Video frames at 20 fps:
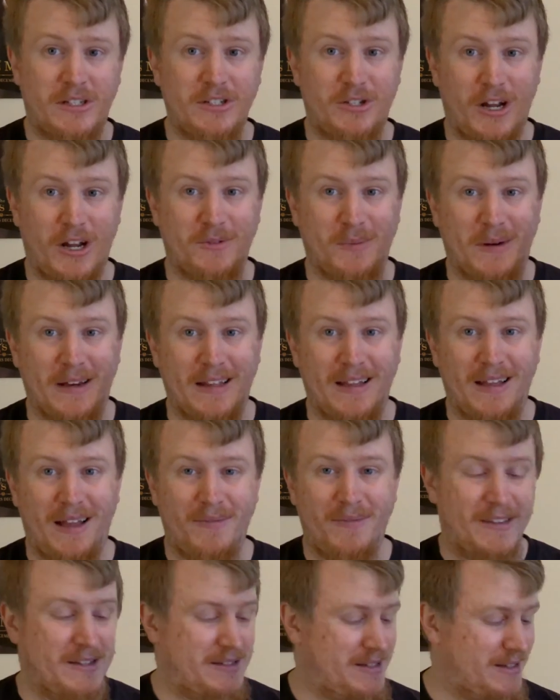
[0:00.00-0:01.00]
his judgment. Yeah,
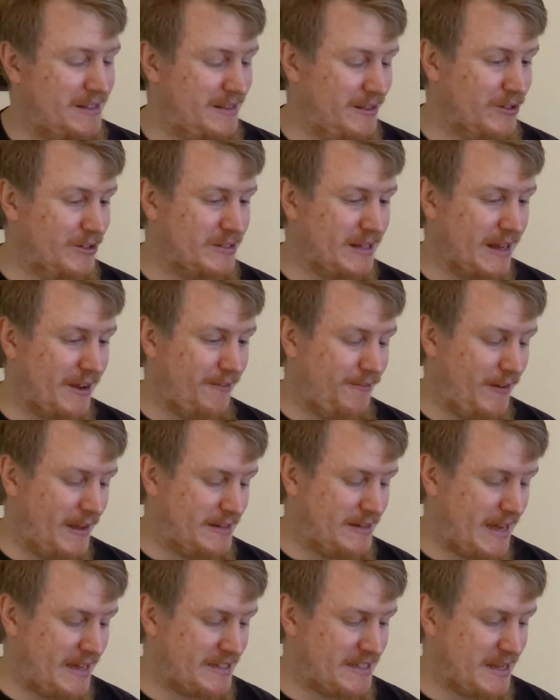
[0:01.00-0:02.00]
this looks like a
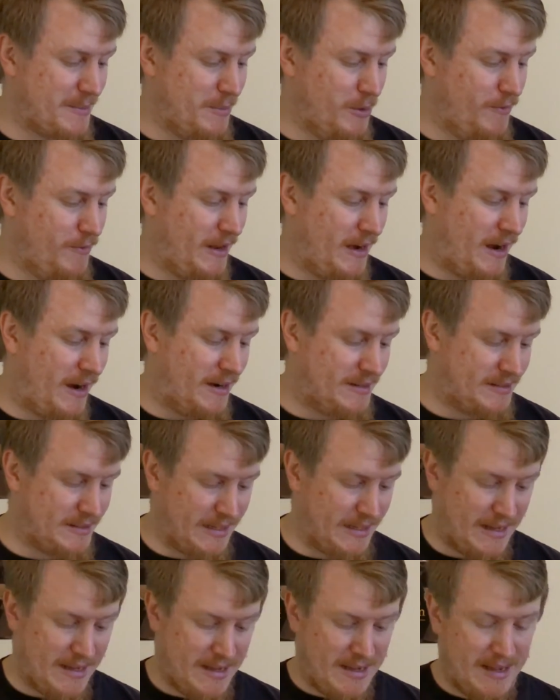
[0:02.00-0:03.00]
fantastic movie. And
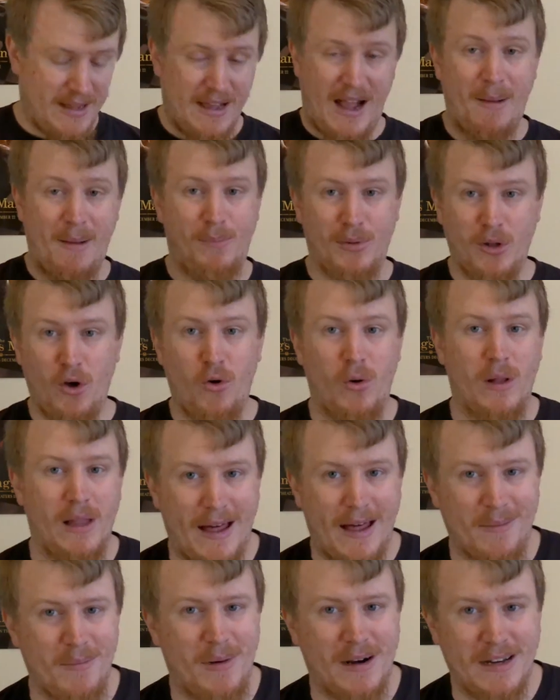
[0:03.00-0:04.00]
honestly, I blow a
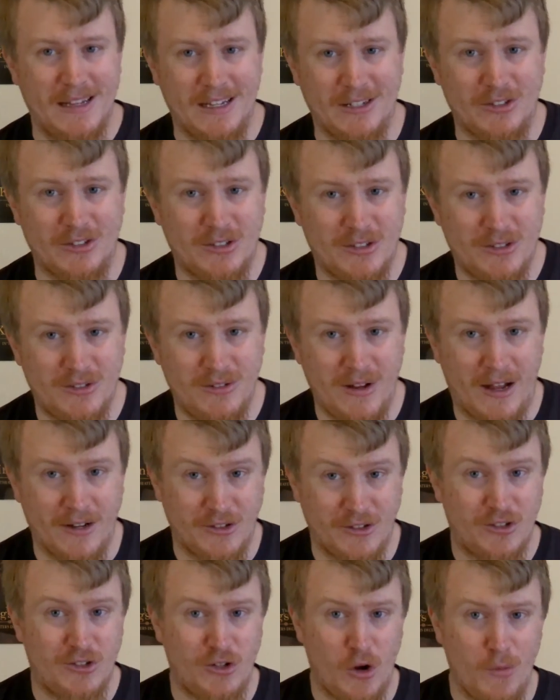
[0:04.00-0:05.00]
lot of money on
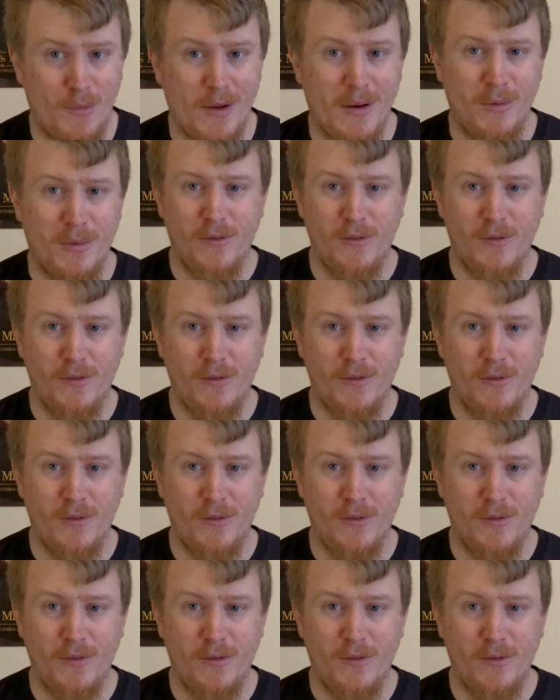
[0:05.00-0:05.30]
stupid